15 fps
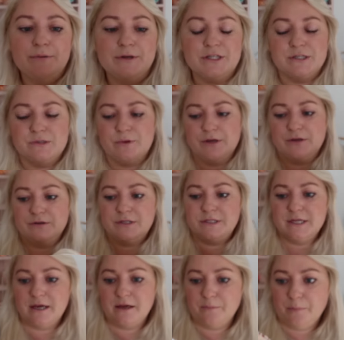which is where you
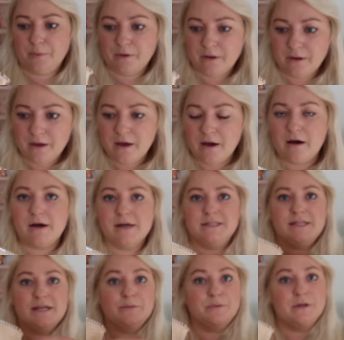dip. I
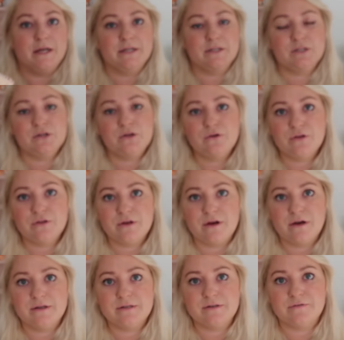dip like
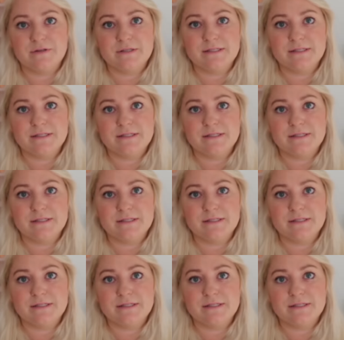2/3 of the